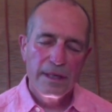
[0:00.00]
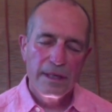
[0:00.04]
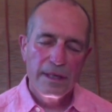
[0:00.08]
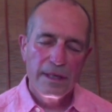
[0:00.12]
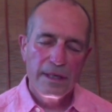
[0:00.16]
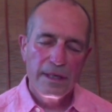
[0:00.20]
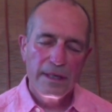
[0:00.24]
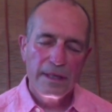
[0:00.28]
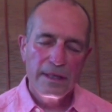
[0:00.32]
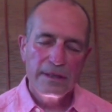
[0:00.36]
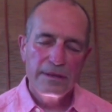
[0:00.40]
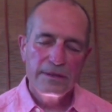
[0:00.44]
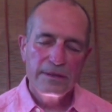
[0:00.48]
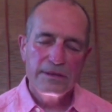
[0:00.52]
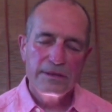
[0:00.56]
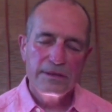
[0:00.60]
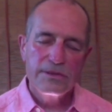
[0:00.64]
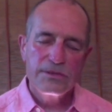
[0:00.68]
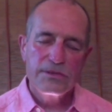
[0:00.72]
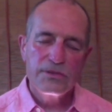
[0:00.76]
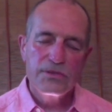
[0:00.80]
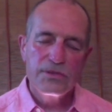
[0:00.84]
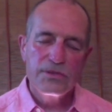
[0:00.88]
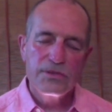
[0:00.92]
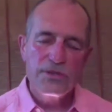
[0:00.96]
And
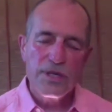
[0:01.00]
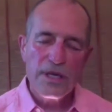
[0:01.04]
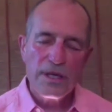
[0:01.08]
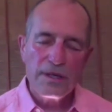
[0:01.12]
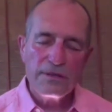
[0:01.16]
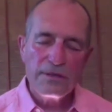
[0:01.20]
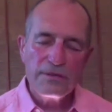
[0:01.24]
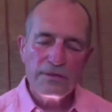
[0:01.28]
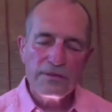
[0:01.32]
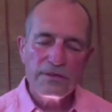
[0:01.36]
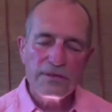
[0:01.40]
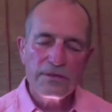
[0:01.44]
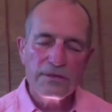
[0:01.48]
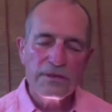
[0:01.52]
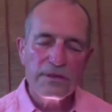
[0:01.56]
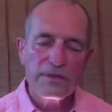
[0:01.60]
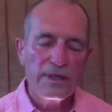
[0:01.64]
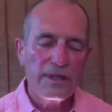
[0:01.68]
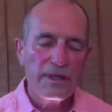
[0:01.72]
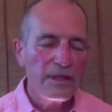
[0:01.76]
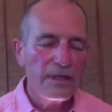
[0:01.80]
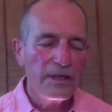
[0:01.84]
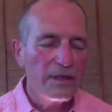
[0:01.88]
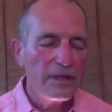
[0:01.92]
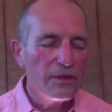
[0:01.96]
just,
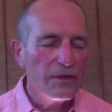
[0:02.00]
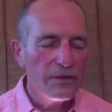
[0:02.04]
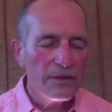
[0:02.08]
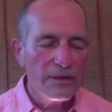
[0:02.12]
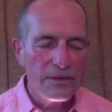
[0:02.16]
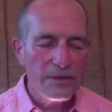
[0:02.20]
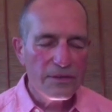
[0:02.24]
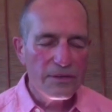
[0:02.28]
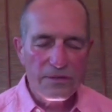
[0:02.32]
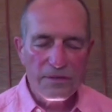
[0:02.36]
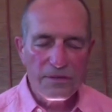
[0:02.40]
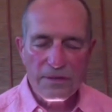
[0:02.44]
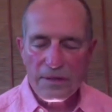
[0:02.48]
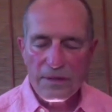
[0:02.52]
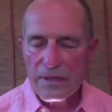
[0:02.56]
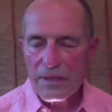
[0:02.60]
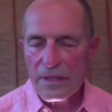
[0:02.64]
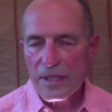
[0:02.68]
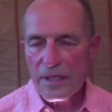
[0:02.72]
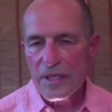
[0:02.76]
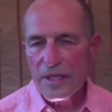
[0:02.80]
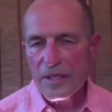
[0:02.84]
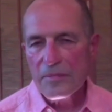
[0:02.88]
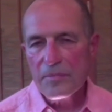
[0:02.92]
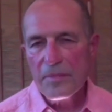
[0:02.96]
you can still
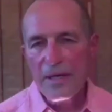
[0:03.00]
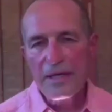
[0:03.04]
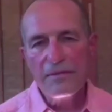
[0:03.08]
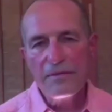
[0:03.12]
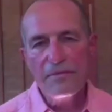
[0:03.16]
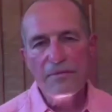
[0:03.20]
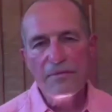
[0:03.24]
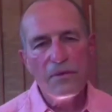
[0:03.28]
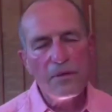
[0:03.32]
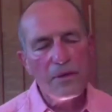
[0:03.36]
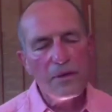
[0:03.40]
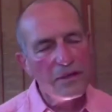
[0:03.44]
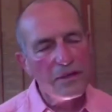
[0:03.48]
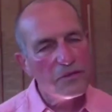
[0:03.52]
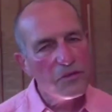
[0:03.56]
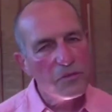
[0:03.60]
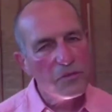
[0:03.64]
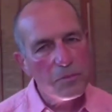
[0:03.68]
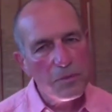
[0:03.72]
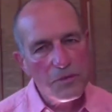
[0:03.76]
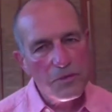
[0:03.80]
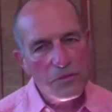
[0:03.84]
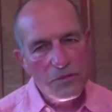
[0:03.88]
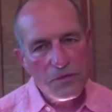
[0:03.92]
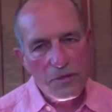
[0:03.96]
hear my voice,
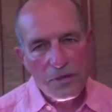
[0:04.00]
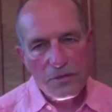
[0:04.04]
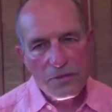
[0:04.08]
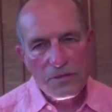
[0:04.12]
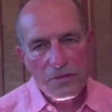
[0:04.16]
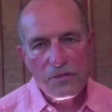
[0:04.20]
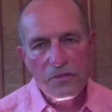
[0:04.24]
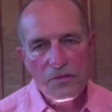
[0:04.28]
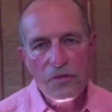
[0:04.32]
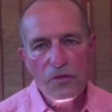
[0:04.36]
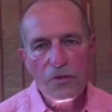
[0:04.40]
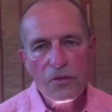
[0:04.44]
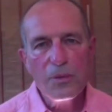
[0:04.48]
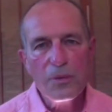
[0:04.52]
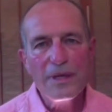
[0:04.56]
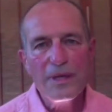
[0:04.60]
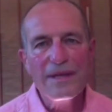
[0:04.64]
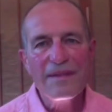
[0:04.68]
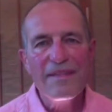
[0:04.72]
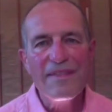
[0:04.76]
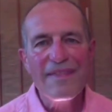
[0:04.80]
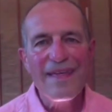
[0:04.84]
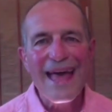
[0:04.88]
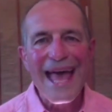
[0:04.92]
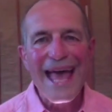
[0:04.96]
but just
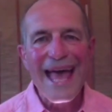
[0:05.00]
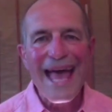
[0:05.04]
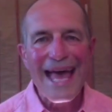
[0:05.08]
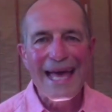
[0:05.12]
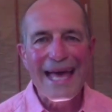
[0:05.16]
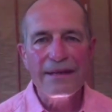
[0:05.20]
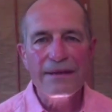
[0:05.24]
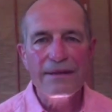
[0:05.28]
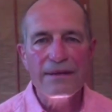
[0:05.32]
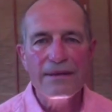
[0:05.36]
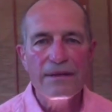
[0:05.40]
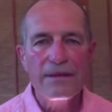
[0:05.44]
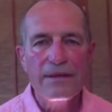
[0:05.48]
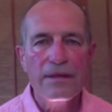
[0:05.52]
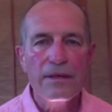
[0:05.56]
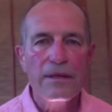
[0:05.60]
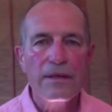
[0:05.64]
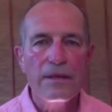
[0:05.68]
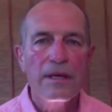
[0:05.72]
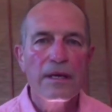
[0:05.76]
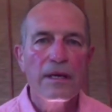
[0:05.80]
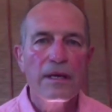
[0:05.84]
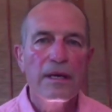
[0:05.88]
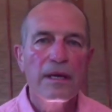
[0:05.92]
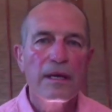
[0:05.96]
doing that
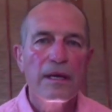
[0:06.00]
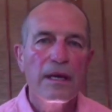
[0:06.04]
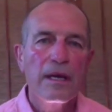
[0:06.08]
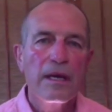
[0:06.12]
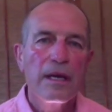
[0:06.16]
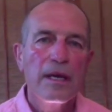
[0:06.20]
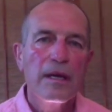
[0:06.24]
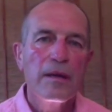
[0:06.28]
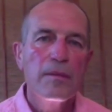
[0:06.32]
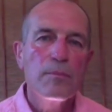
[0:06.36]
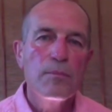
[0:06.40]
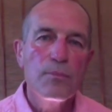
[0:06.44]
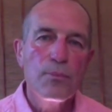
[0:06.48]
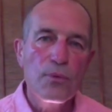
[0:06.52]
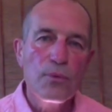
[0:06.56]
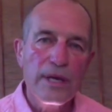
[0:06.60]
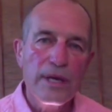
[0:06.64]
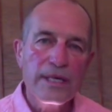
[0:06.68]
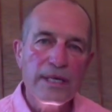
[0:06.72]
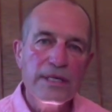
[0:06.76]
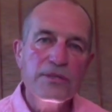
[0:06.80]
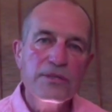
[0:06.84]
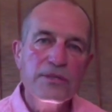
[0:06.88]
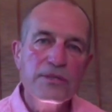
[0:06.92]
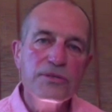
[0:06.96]

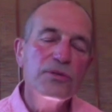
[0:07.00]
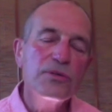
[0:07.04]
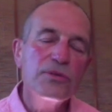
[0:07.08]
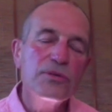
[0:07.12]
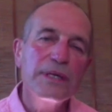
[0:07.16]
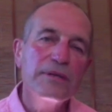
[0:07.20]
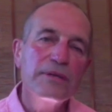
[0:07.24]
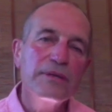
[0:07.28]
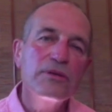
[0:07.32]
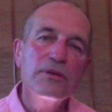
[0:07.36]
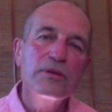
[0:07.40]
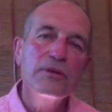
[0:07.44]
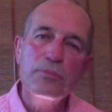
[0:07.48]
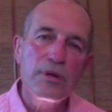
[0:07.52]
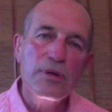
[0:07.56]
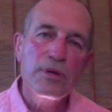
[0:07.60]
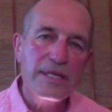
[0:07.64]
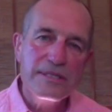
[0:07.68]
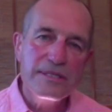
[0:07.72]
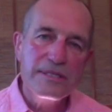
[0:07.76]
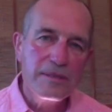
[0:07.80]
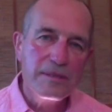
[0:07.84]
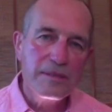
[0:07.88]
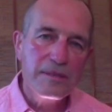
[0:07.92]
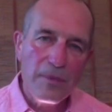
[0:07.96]
brings you into
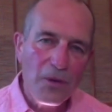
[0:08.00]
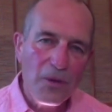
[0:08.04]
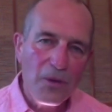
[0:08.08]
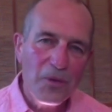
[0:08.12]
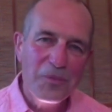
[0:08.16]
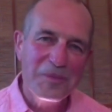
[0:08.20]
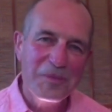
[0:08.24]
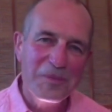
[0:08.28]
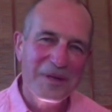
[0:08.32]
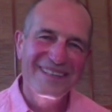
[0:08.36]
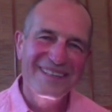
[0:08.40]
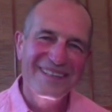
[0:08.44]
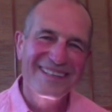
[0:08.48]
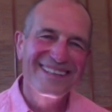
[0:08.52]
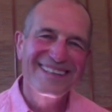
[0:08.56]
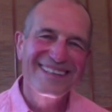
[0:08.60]
present moment.